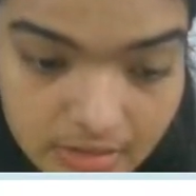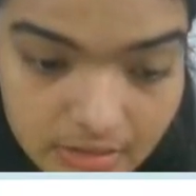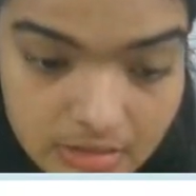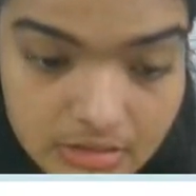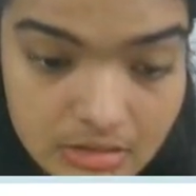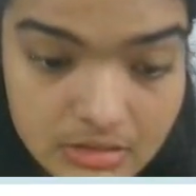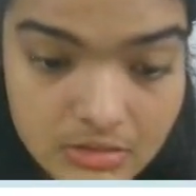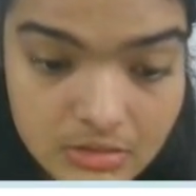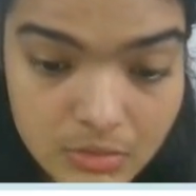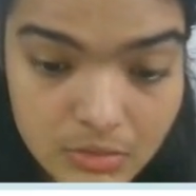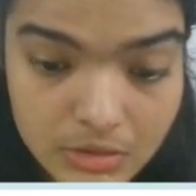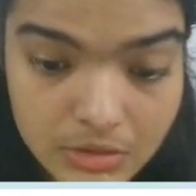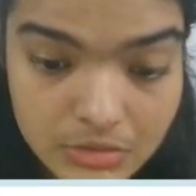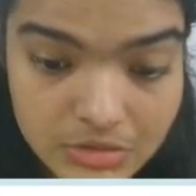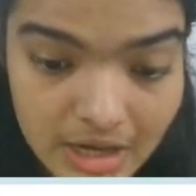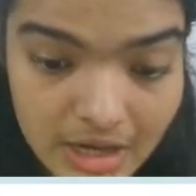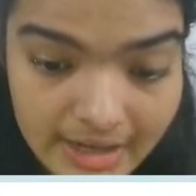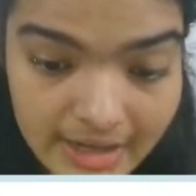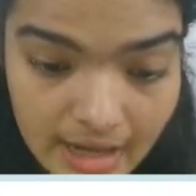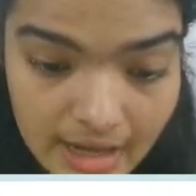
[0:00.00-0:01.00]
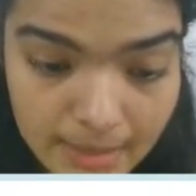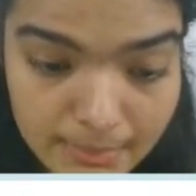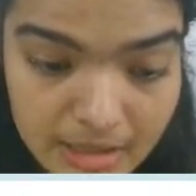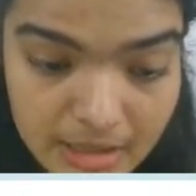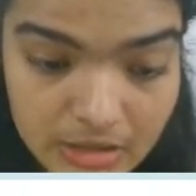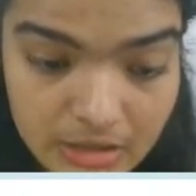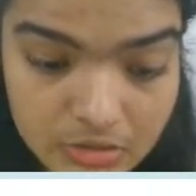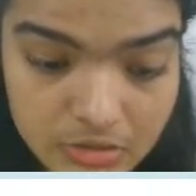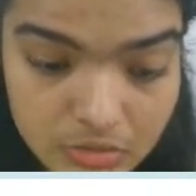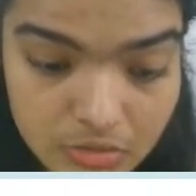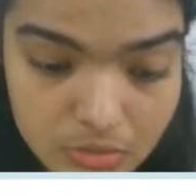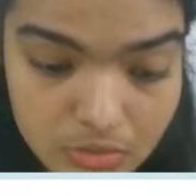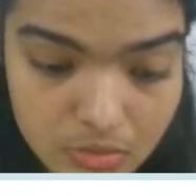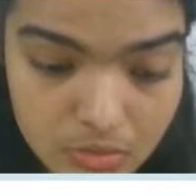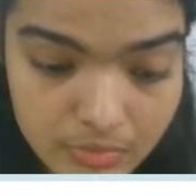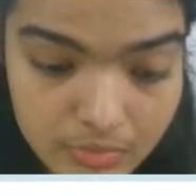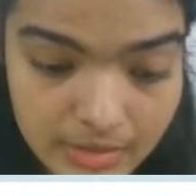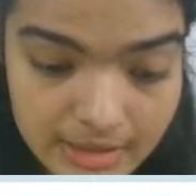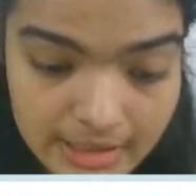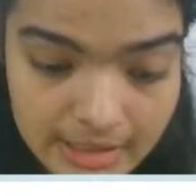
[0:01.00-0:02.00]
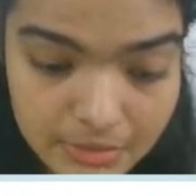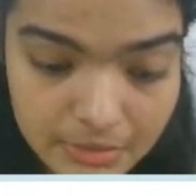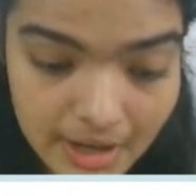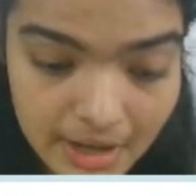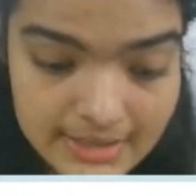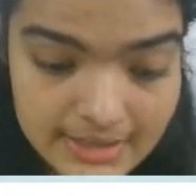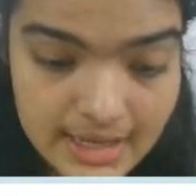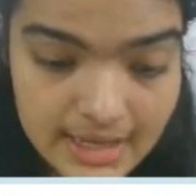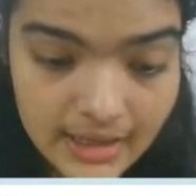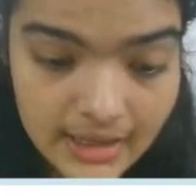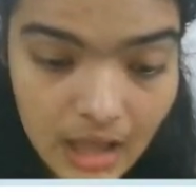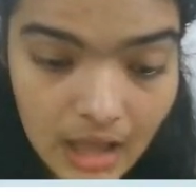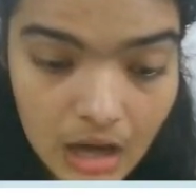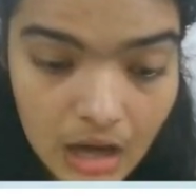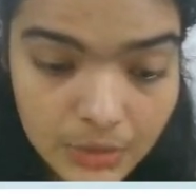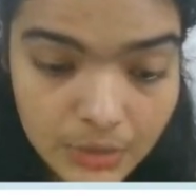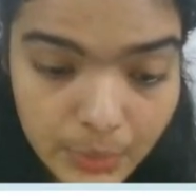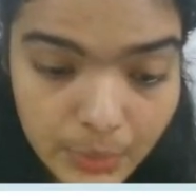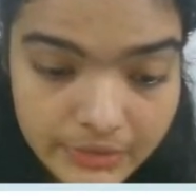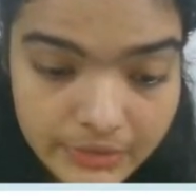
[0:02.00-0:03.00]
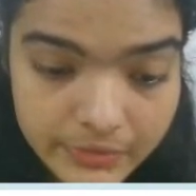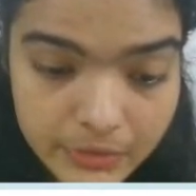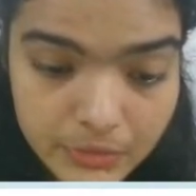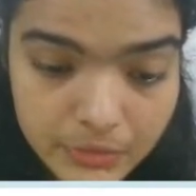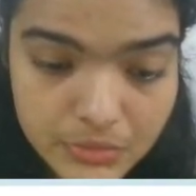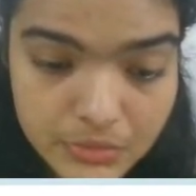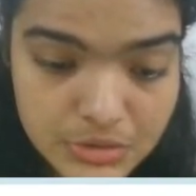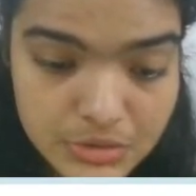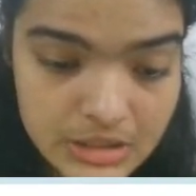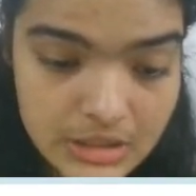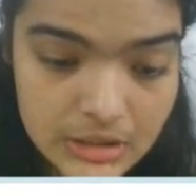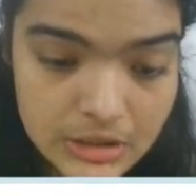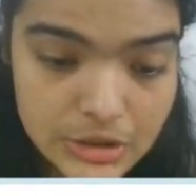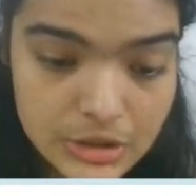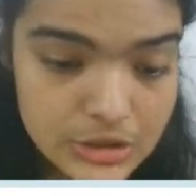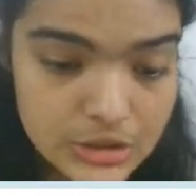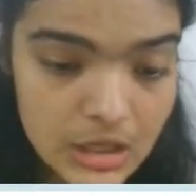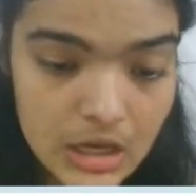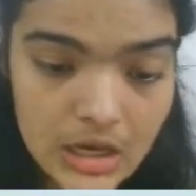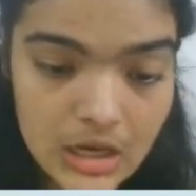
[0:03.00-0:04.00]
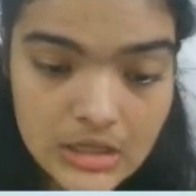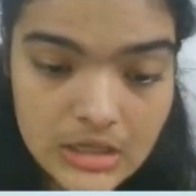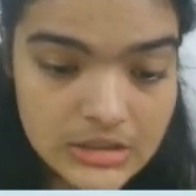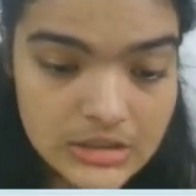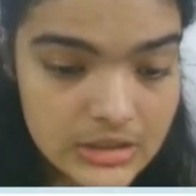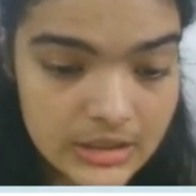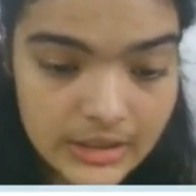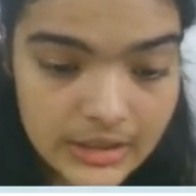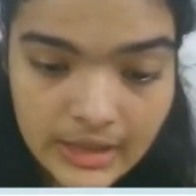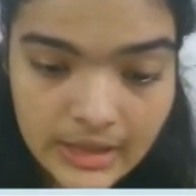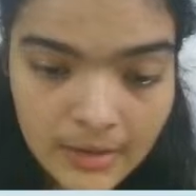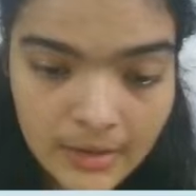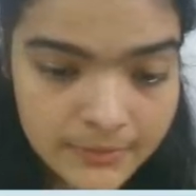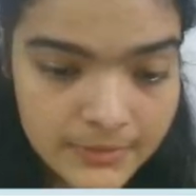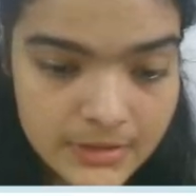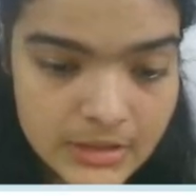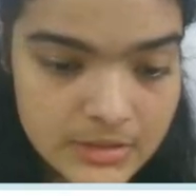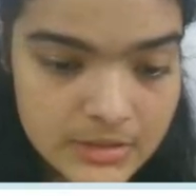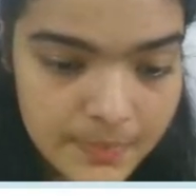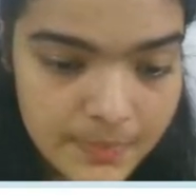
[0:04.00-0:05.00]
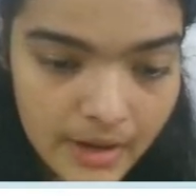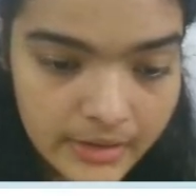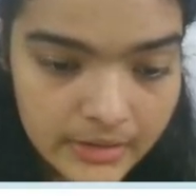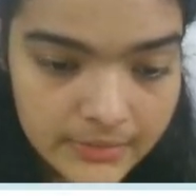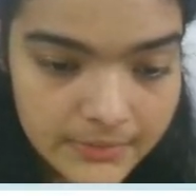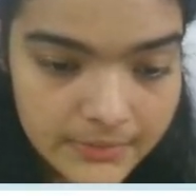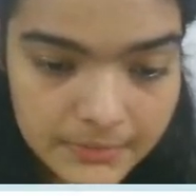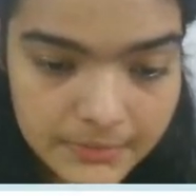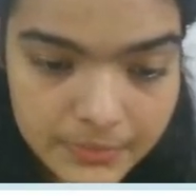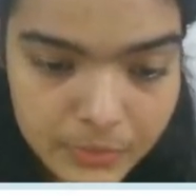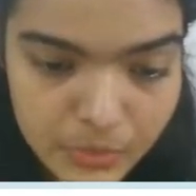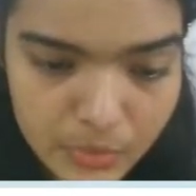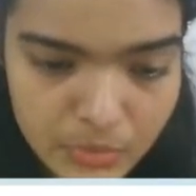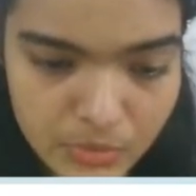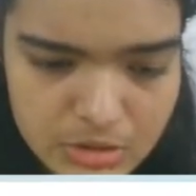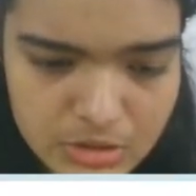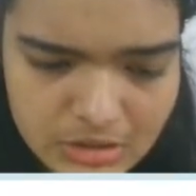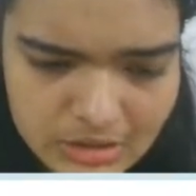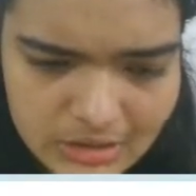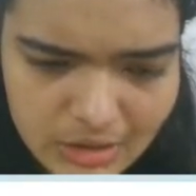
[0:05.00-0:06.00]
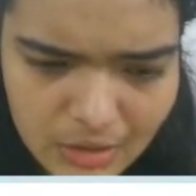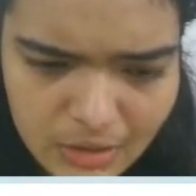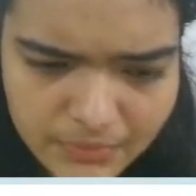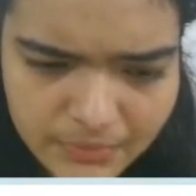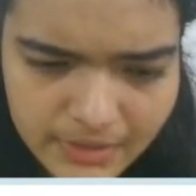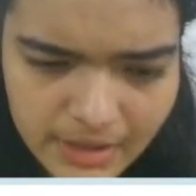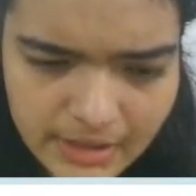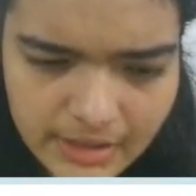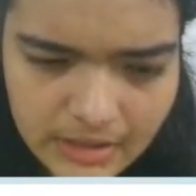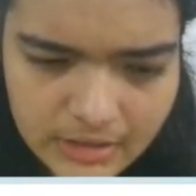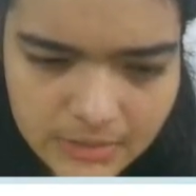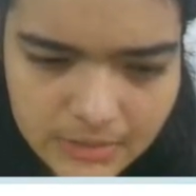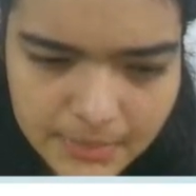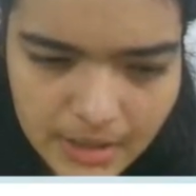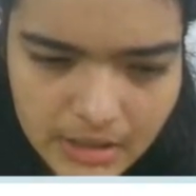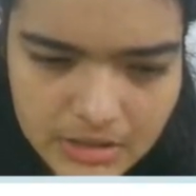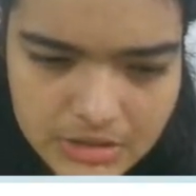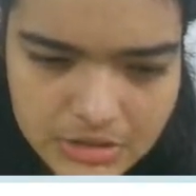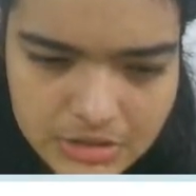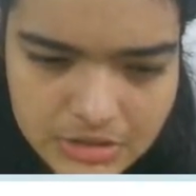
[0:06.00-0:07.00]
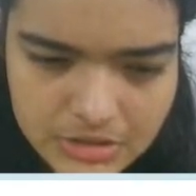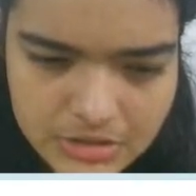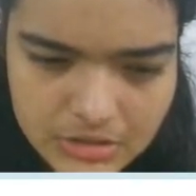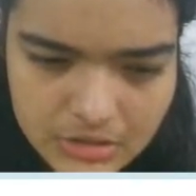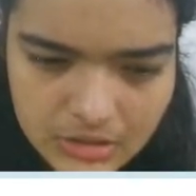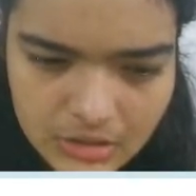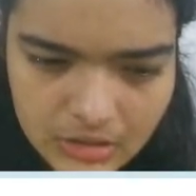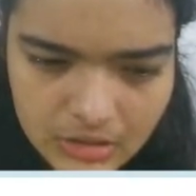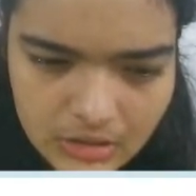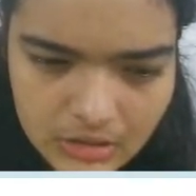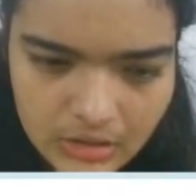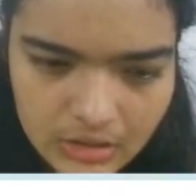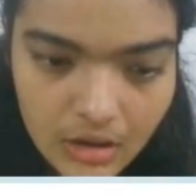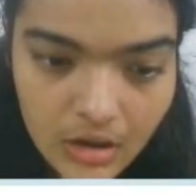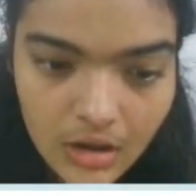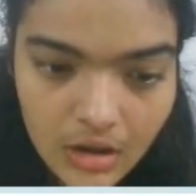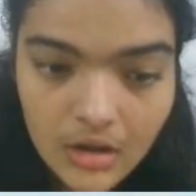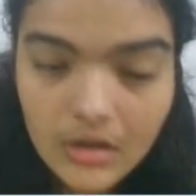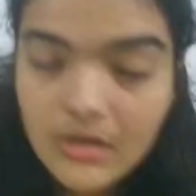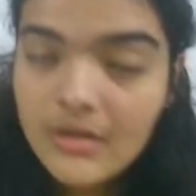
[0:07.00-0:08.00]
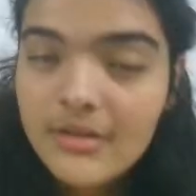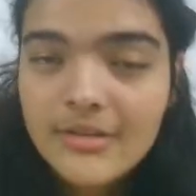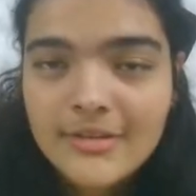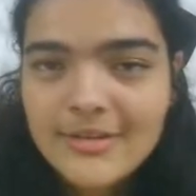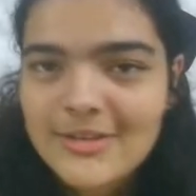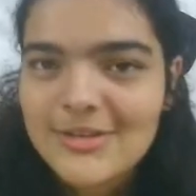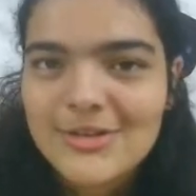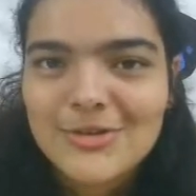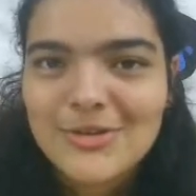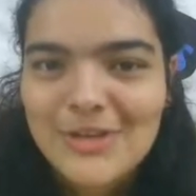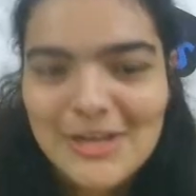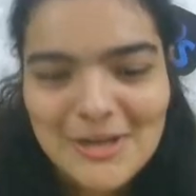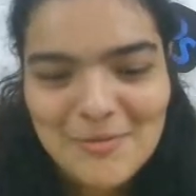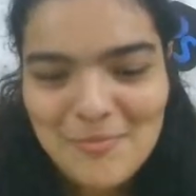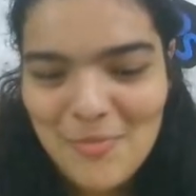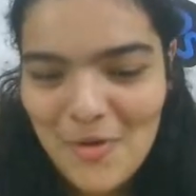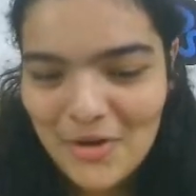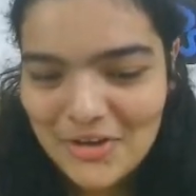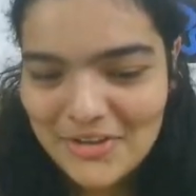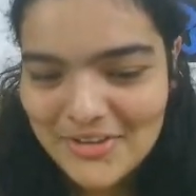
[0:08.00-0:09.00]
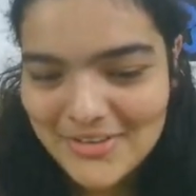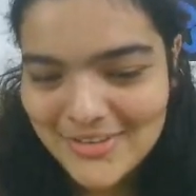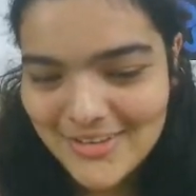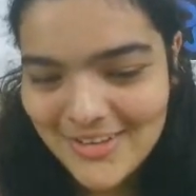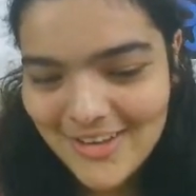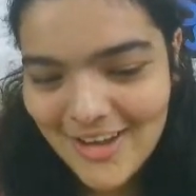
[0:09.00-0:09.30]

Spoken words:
This is going to start animating so quickly, you guys. I can't wait for you to see it. Just stick around for this part, even if you don't stick around for any other parts. Just, this is really important.